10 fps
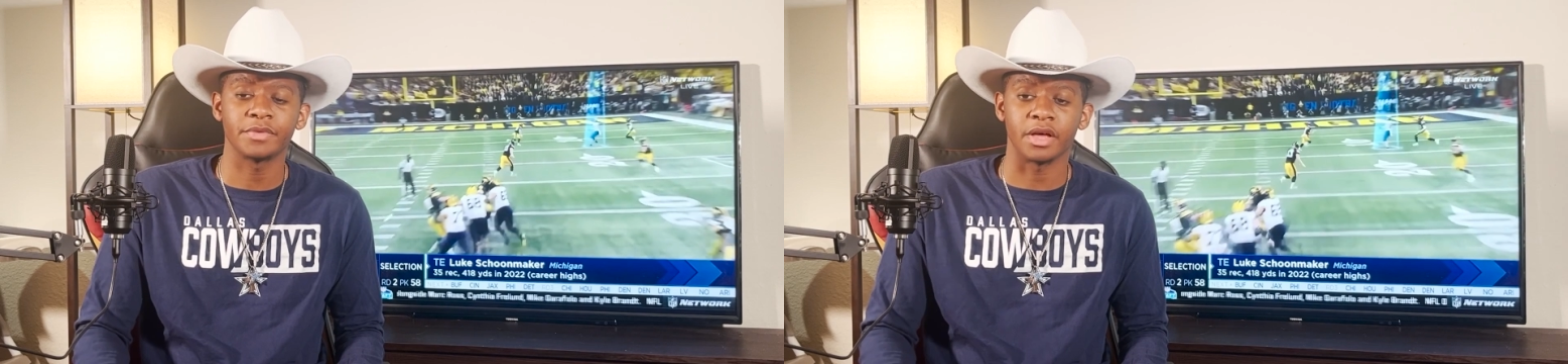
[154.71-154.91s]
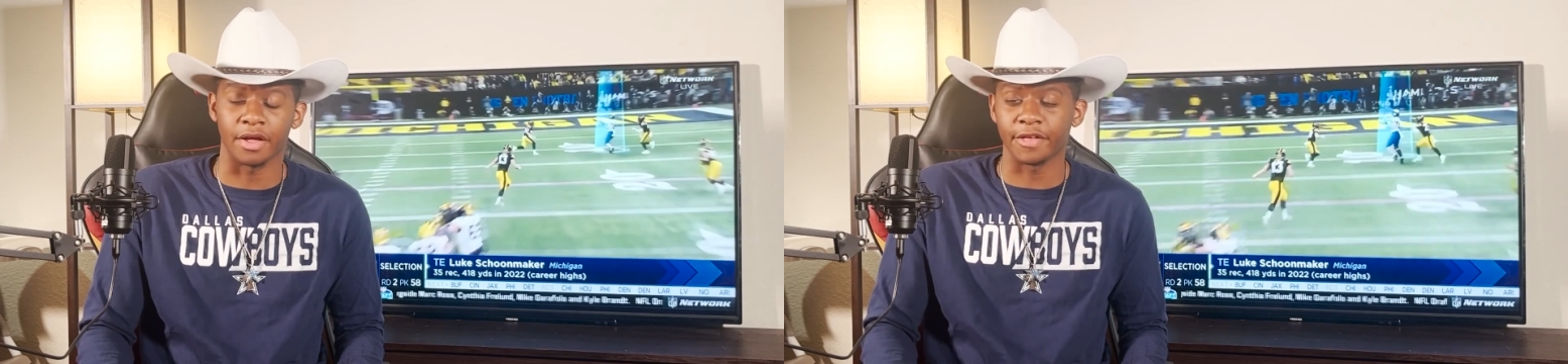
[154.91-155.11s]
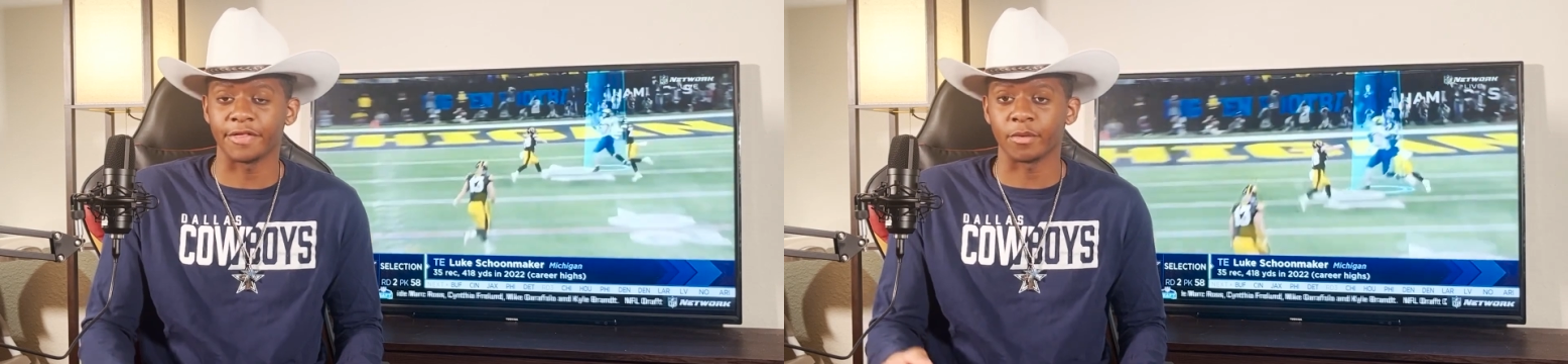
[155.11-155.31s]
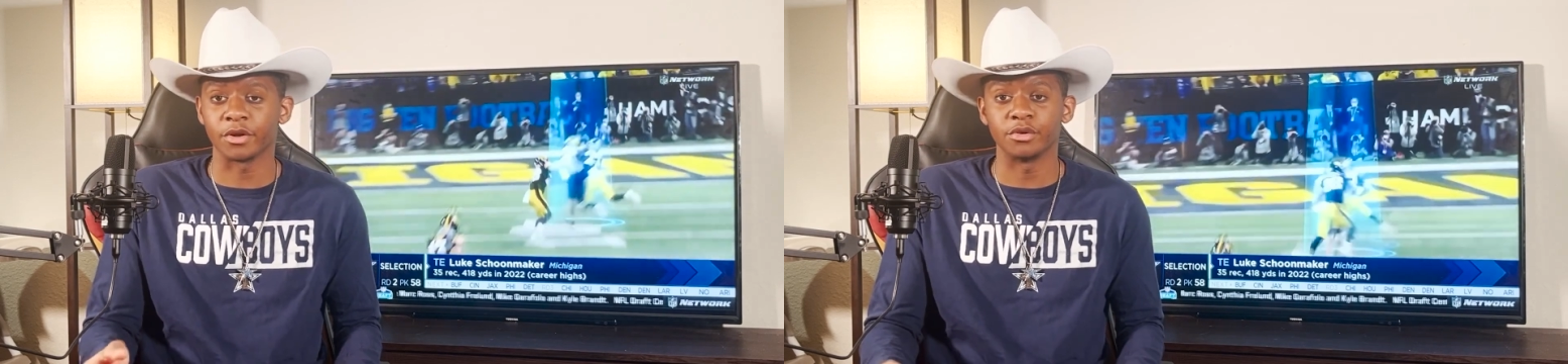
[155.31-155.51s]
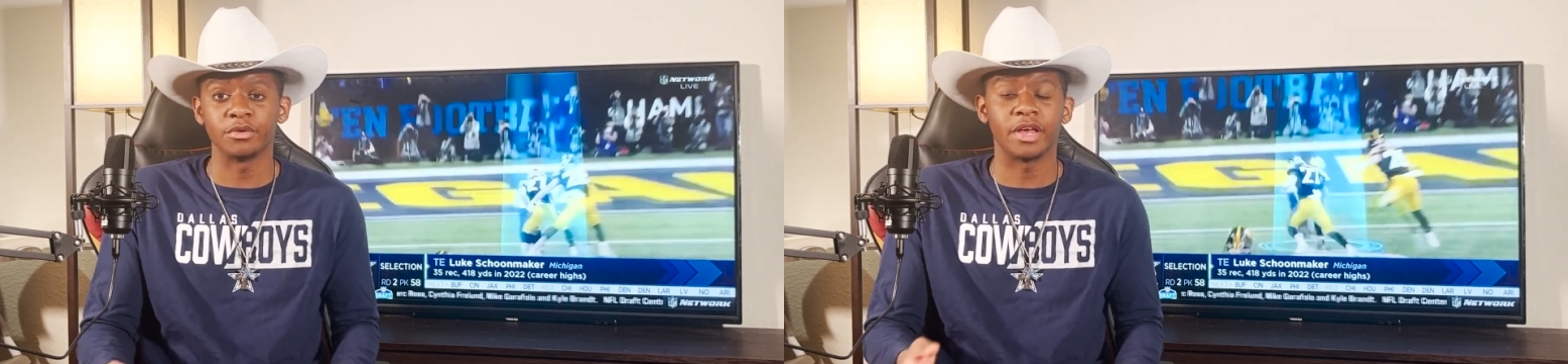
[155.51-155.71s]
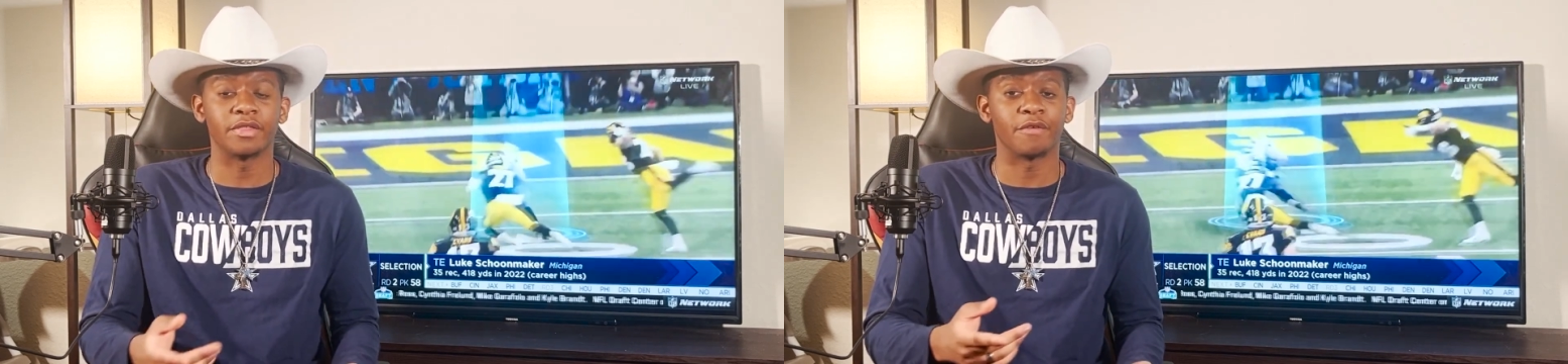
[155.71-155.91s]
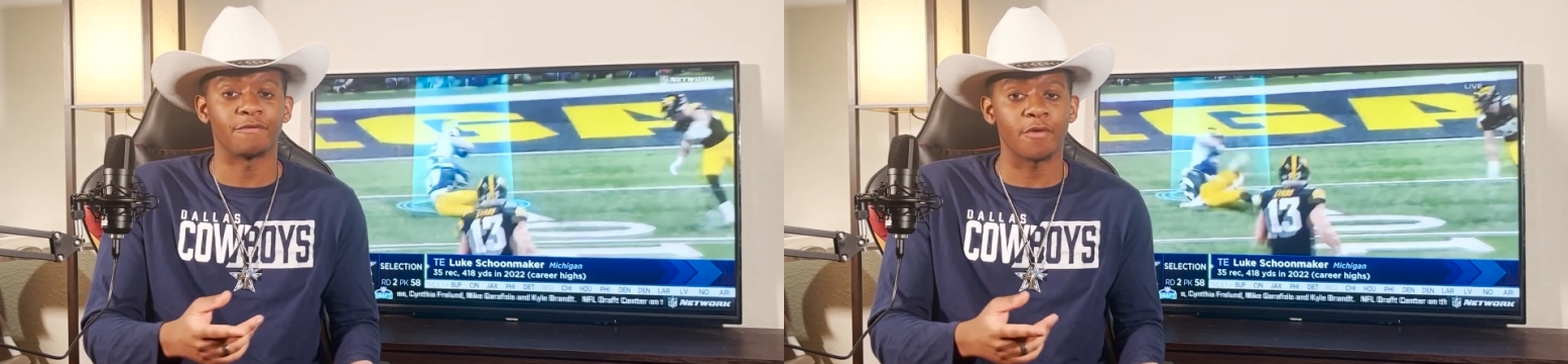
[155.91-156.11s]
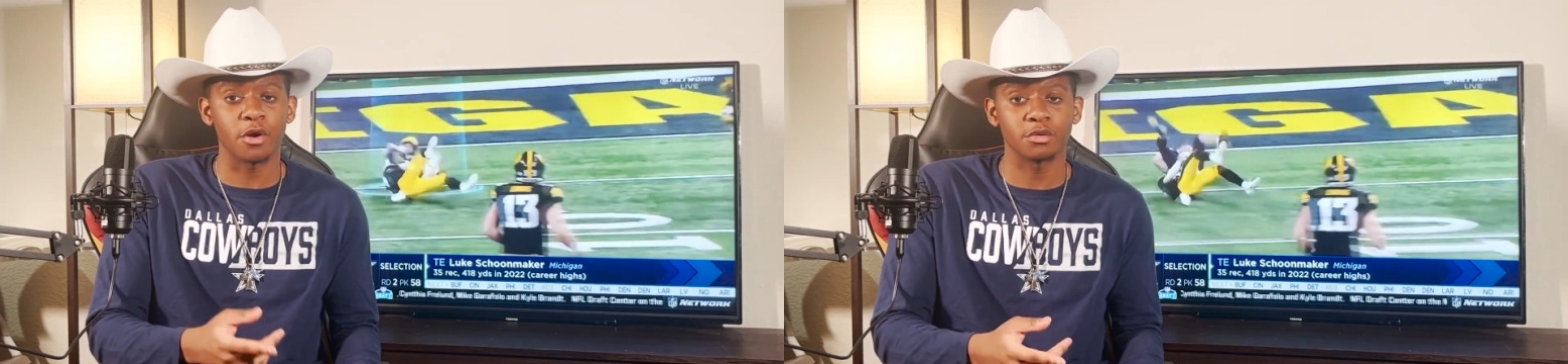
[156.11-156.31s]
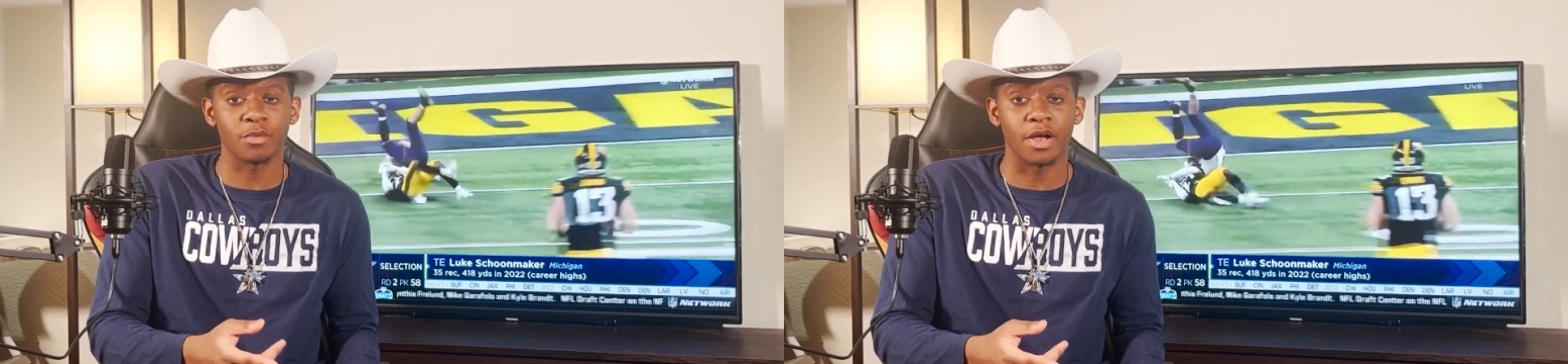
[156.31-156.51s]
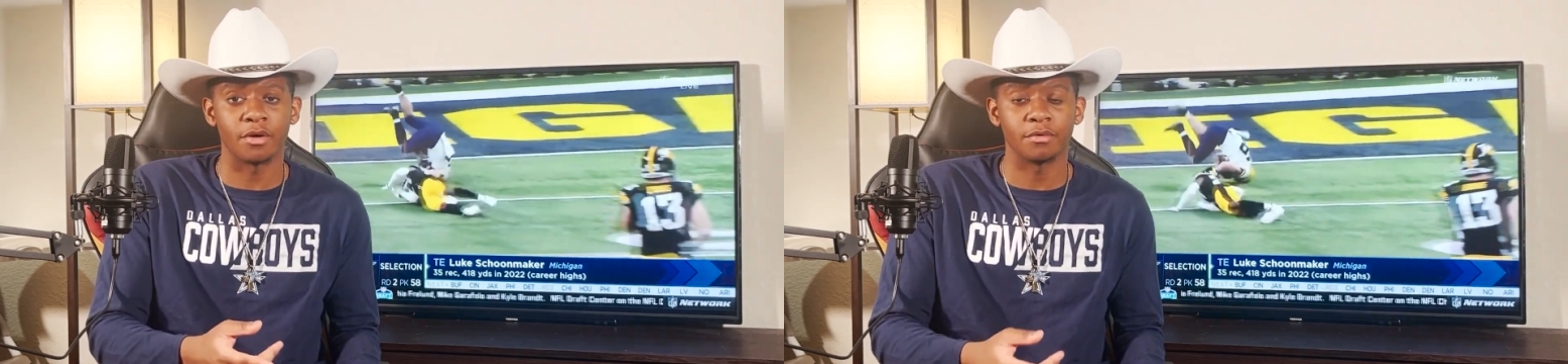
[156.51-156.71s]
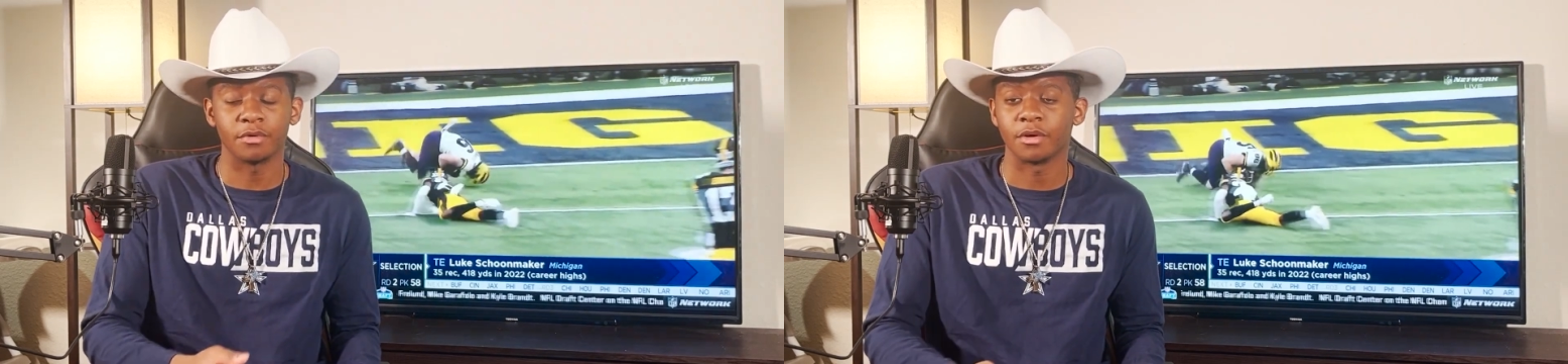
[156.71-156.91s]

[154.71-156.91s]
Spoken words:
I thought they were going to do that in the first round,